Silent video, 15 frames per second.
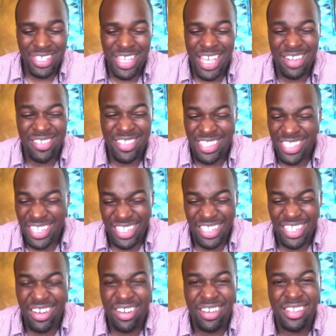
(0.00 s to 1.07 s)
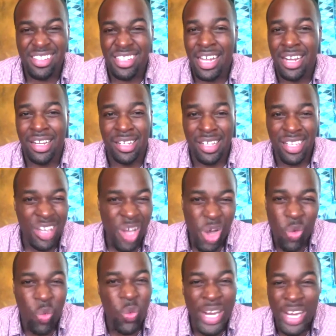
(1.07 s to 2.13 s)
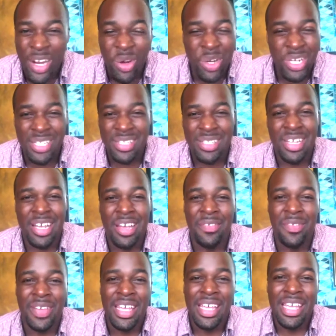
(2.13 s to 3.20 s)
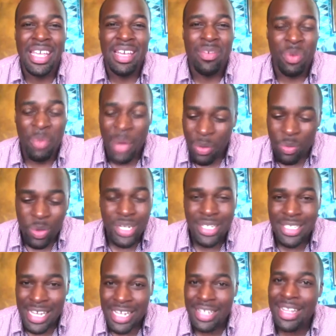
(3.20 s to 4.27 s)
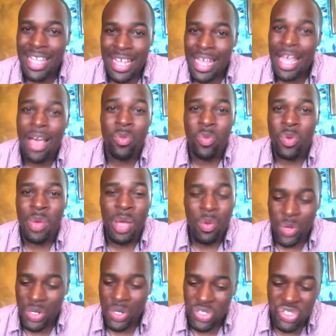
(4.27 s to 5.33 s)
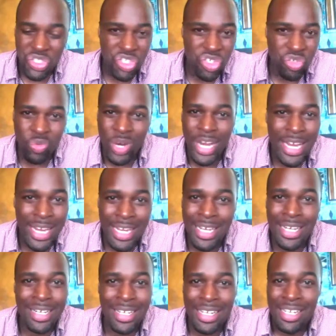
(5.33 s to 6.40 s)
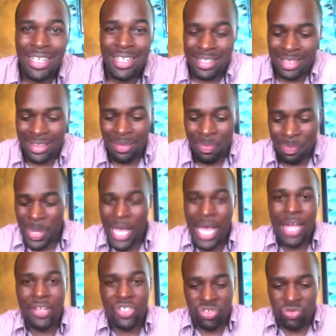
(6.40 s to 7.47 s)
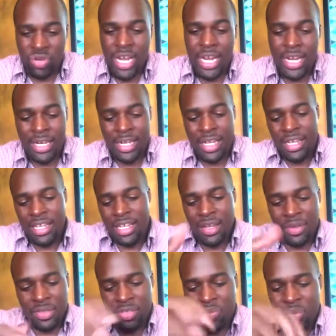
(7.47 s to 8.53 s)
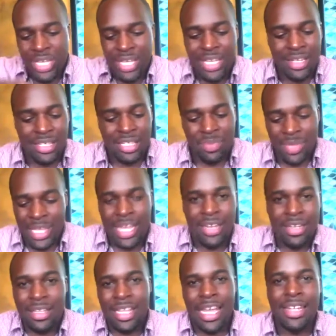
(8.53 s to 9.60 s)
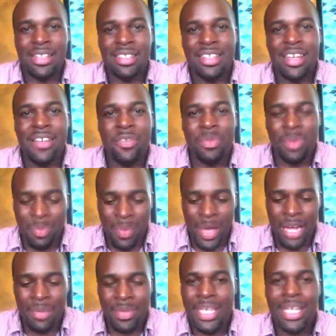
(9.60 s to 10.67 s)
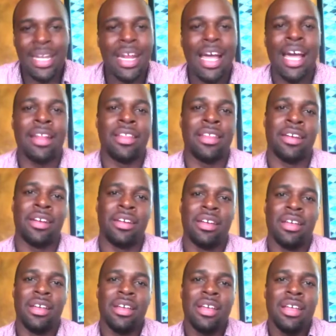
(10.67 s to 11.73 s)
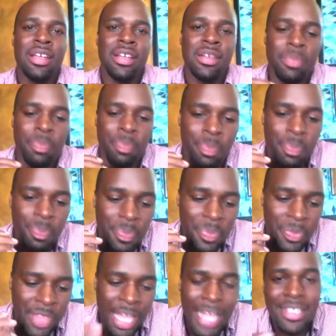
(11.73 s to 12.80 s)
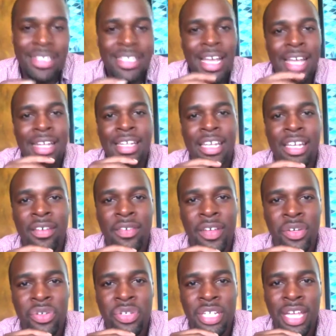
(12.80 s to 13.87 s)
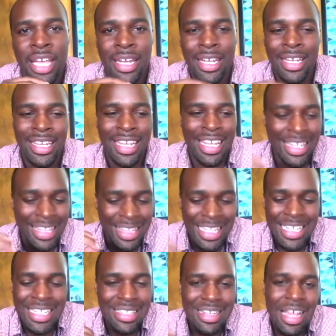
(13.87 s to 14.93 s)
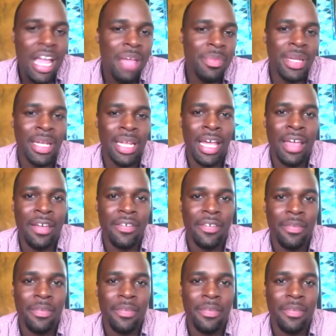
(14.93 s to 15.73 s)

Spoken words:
kind of sitting there and it's kind of looking all weird and stuff. We might want to take that out. We might want to strain the pot, so we can get some of that stuff from the bottom and get it out of there. That's the idea of understanding in this time in life,